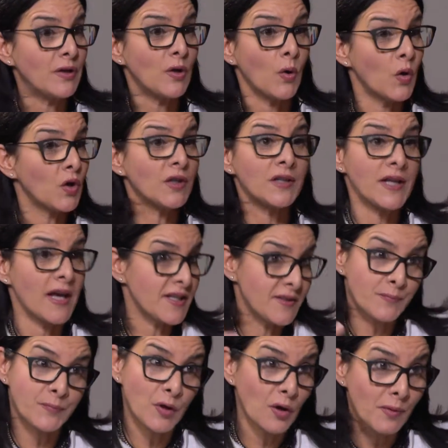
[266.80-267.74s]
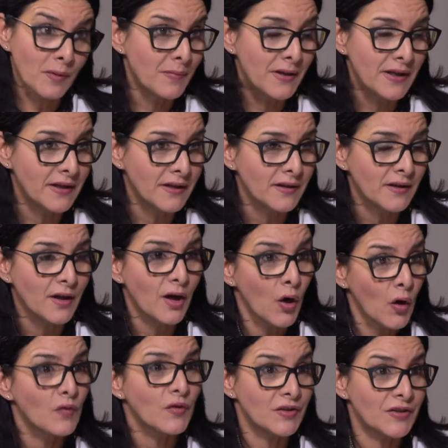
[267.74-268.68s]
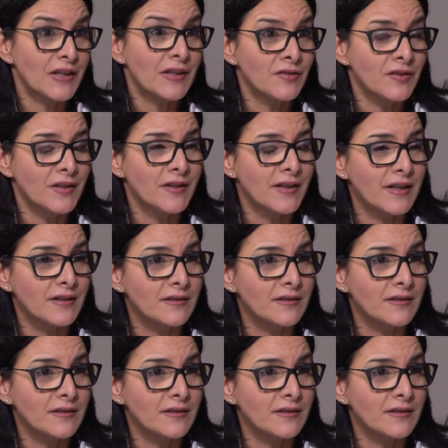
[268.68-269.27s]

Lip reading: organized probably over the internet.